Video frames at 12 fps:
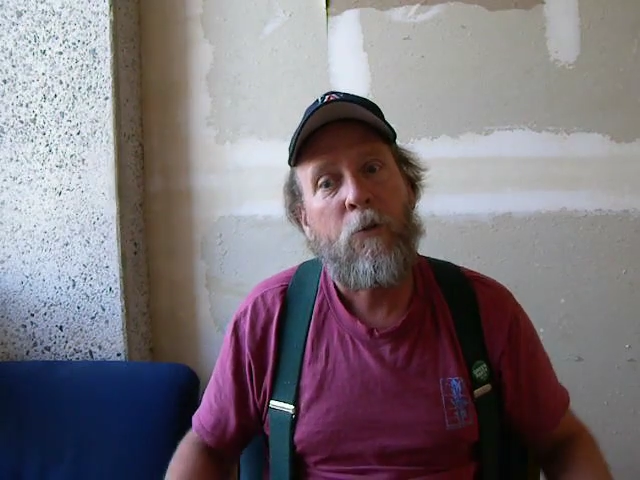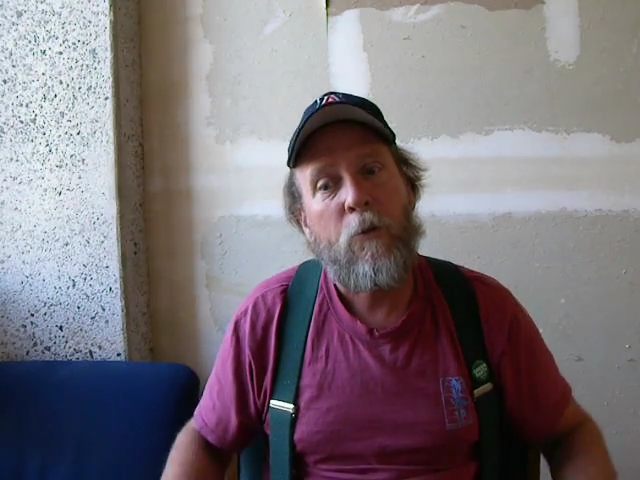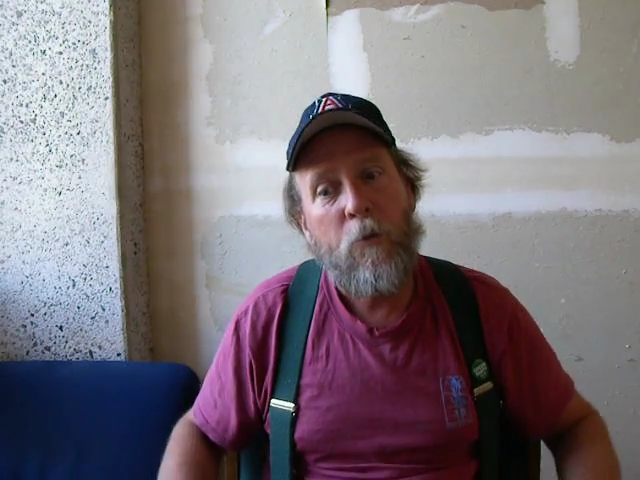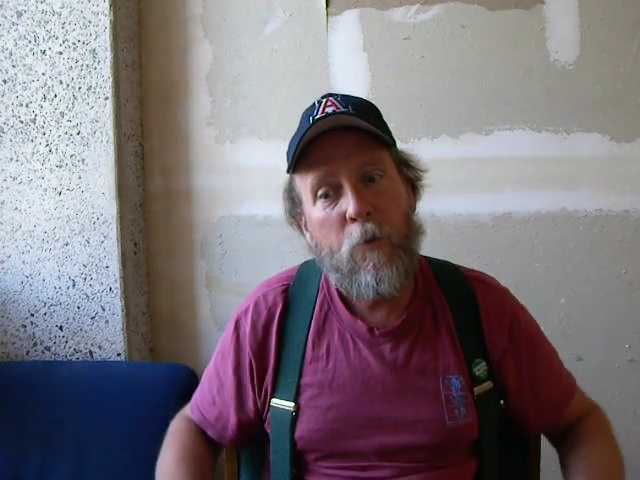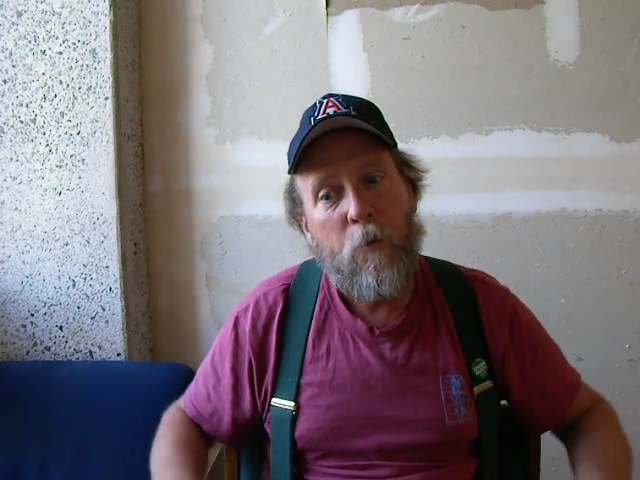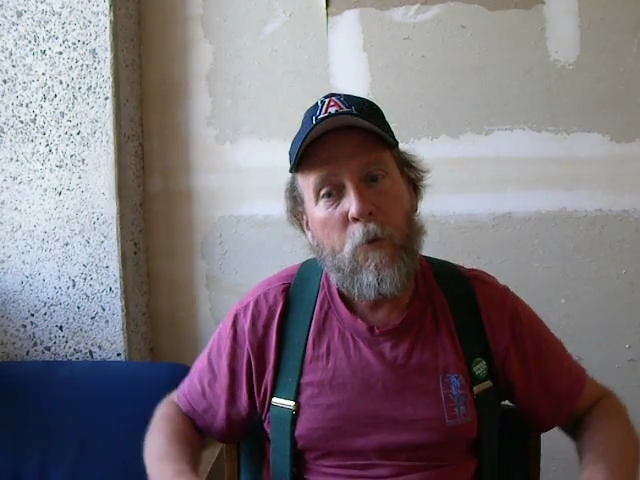
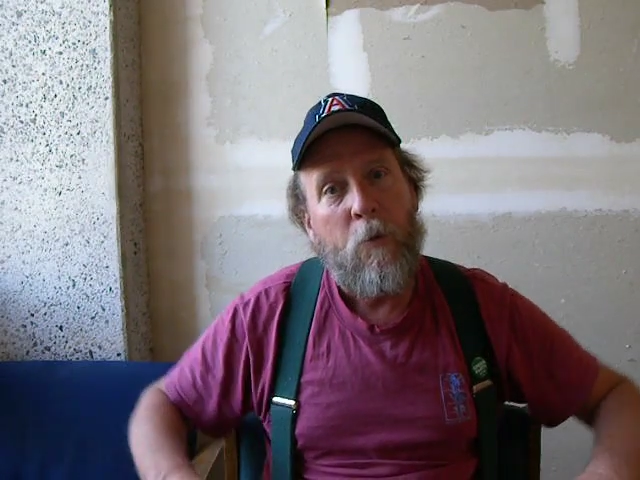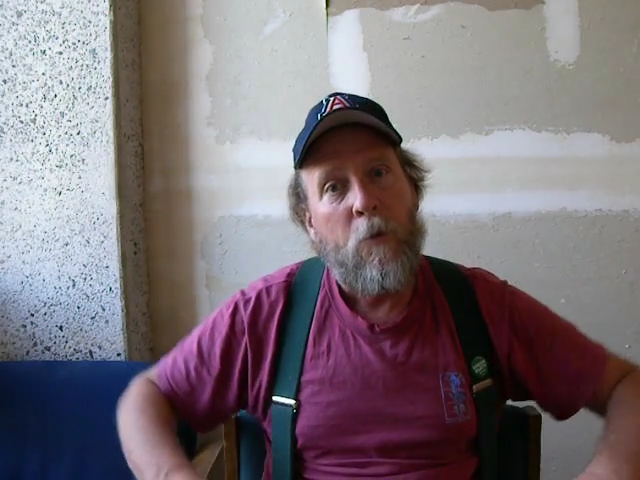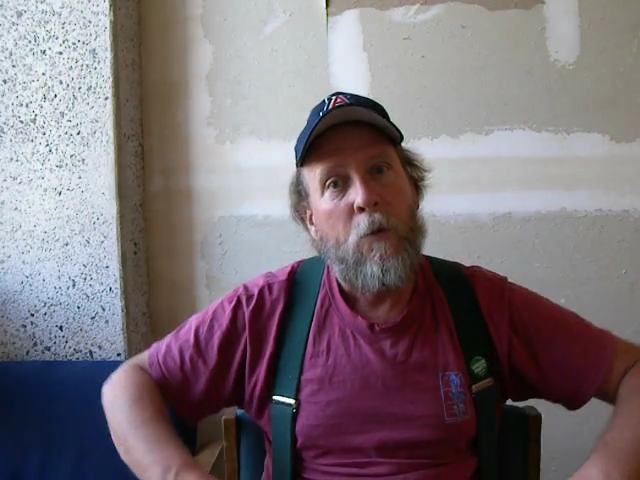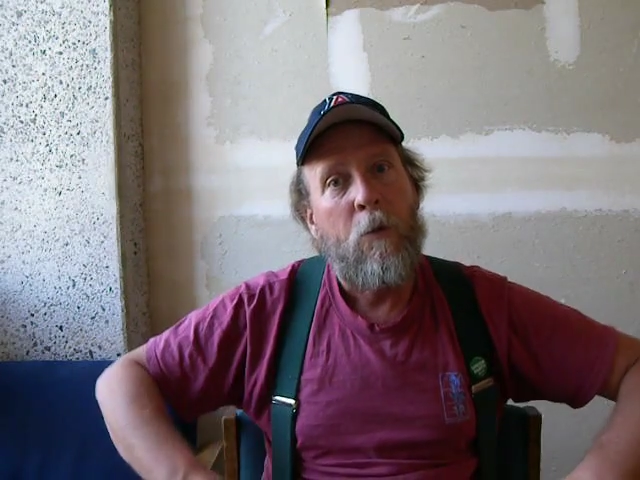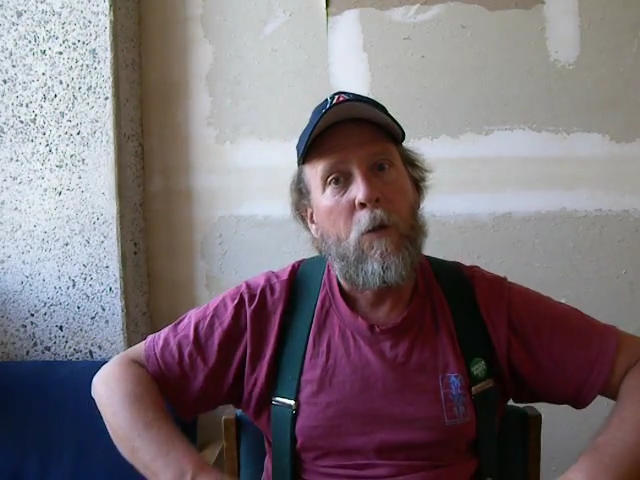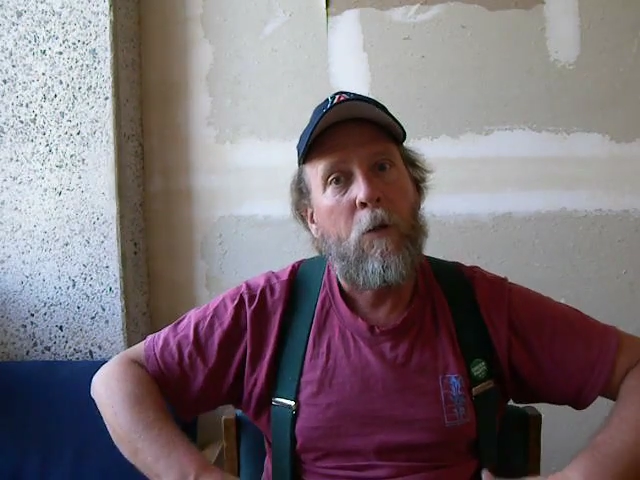So
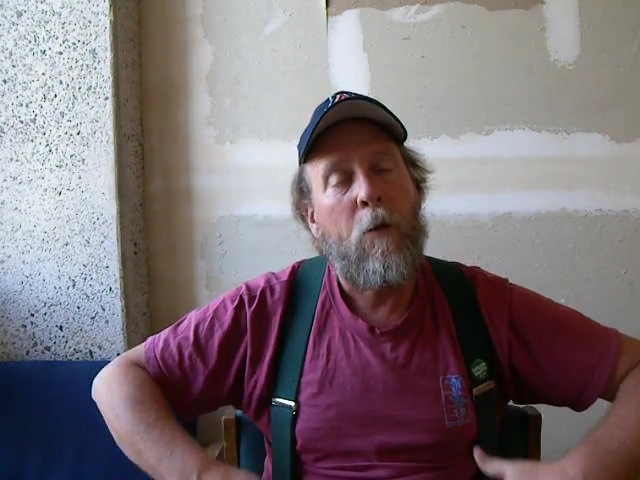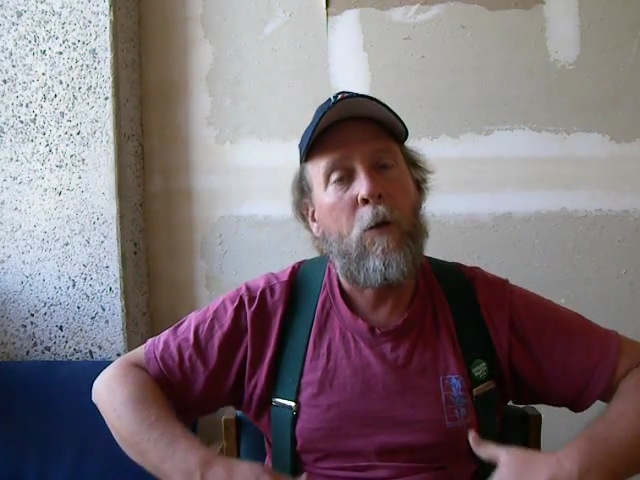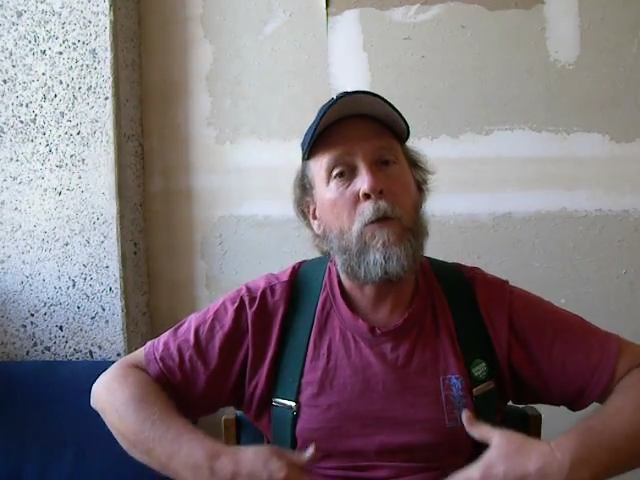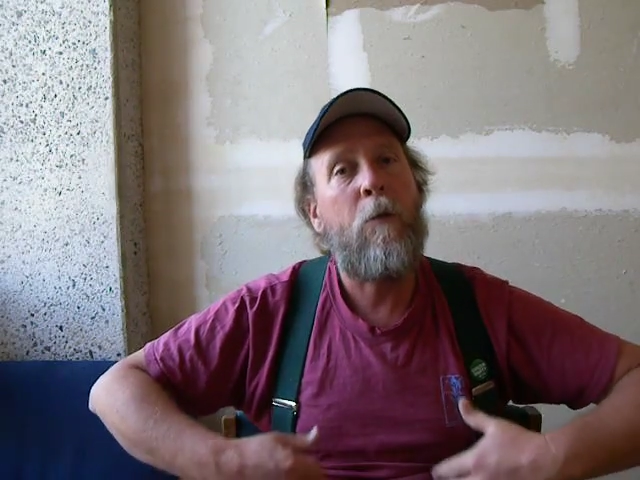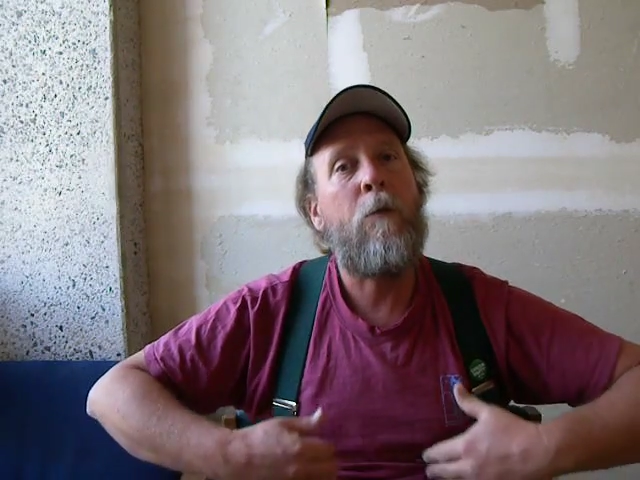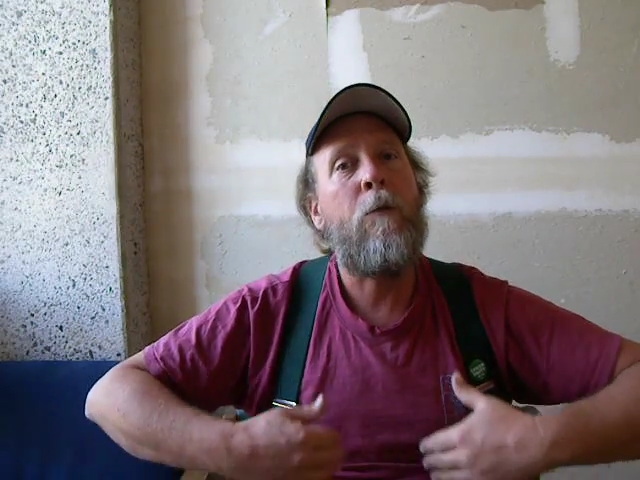
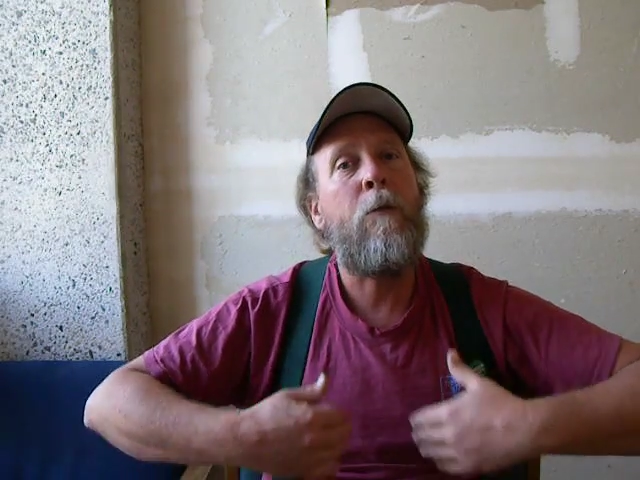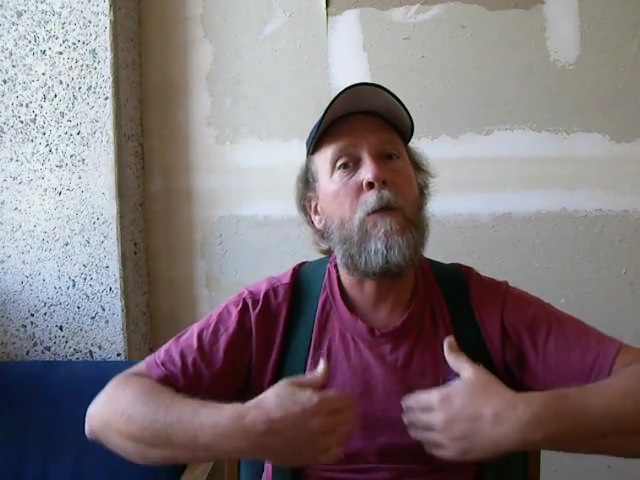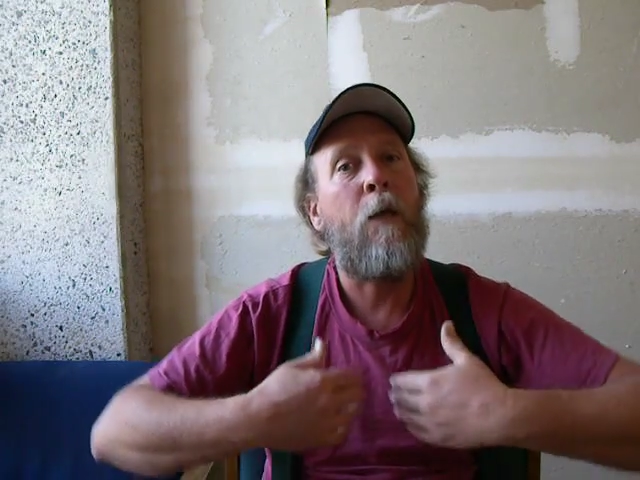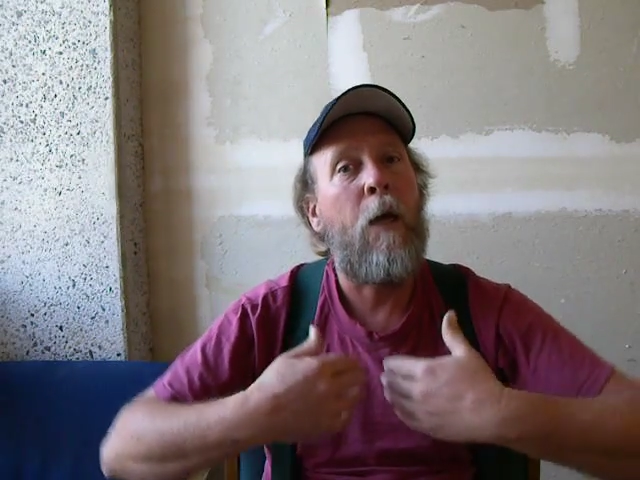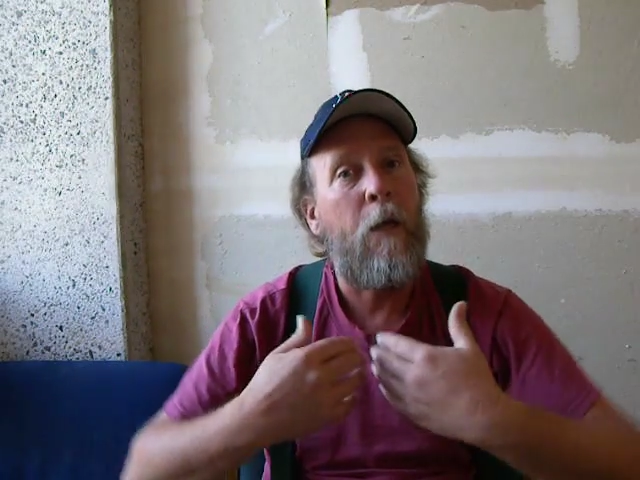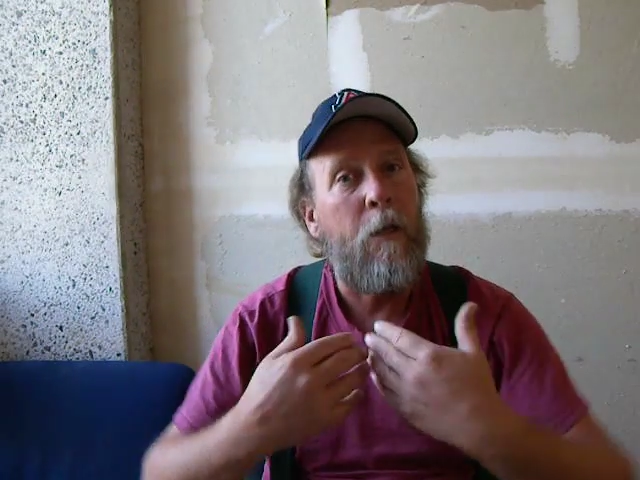
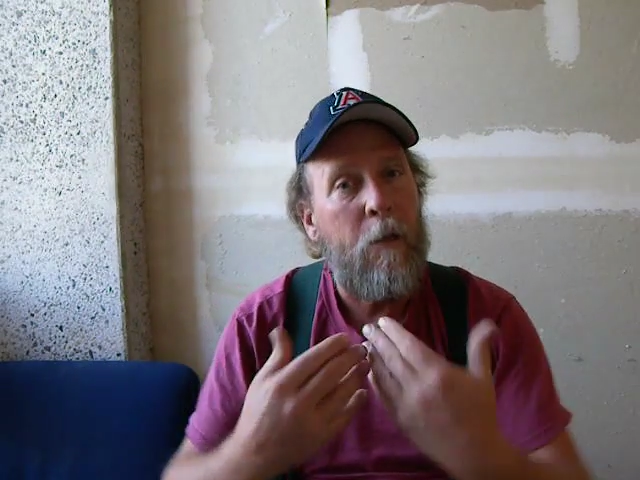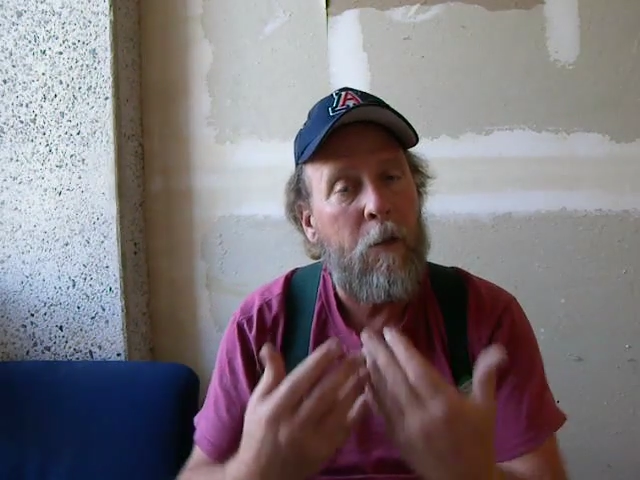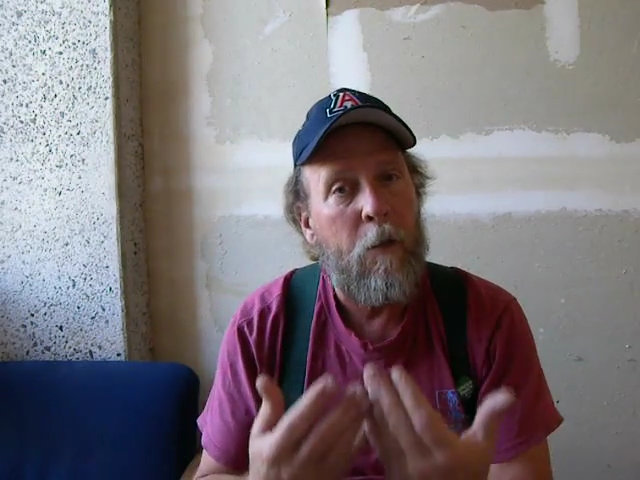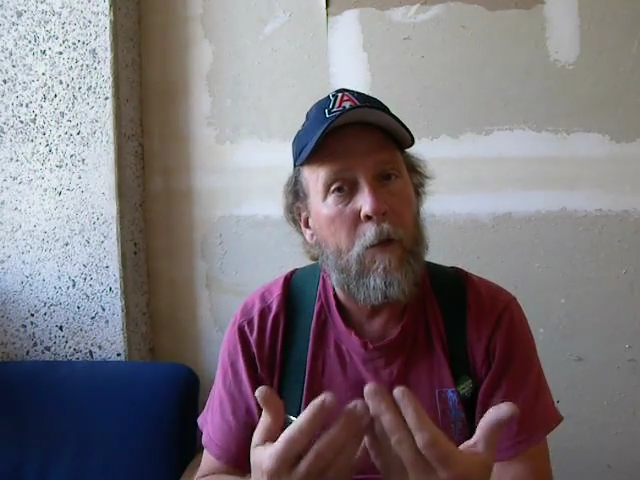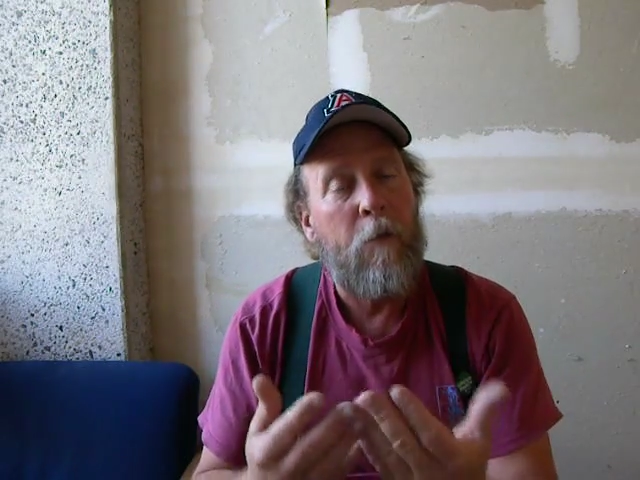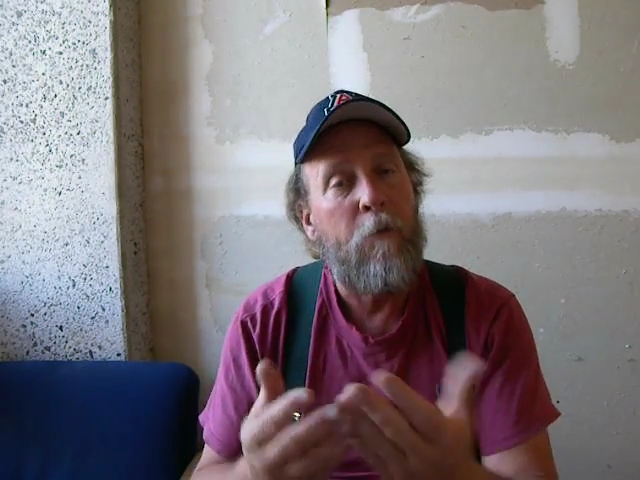the
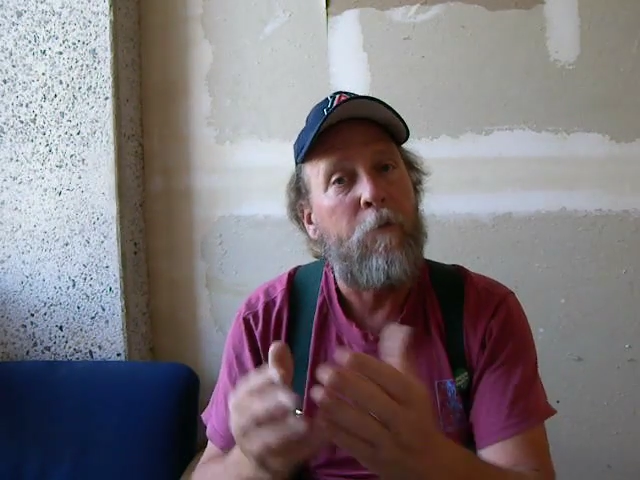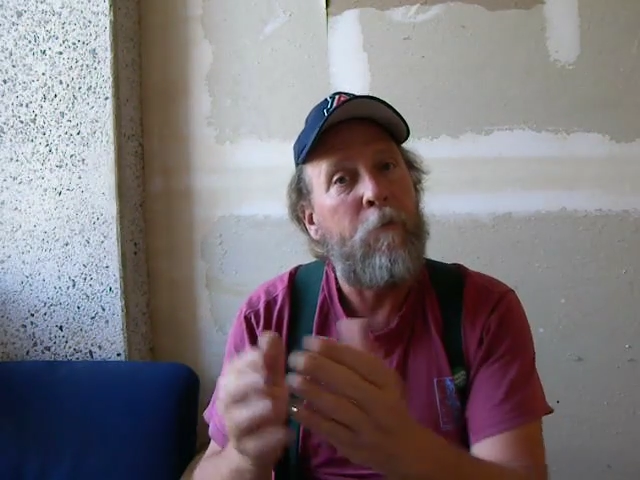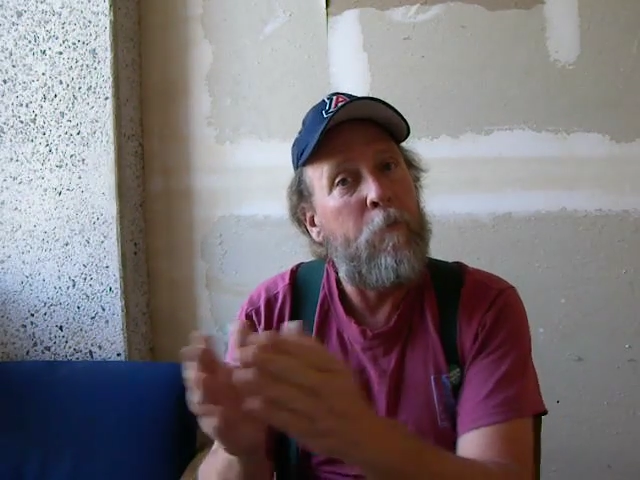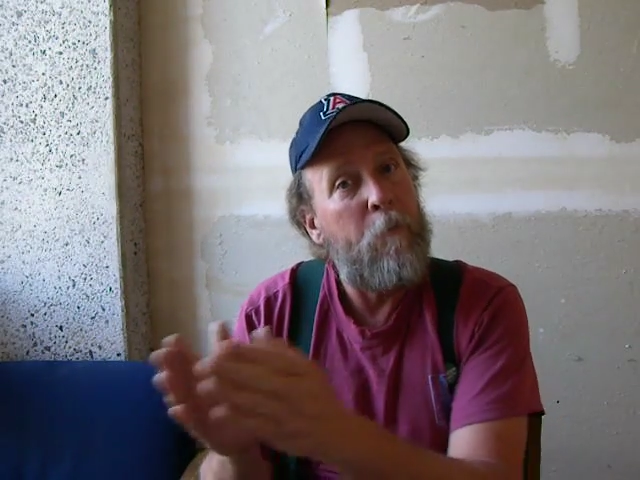idea of